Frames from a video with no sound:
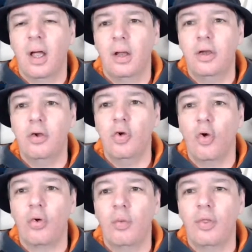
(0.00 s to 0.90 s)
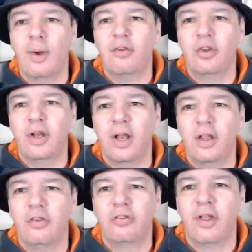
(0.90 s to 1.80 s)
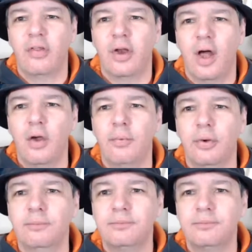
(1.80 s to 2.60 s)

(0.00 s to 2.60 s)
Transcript: New York with the Western and Southern Open.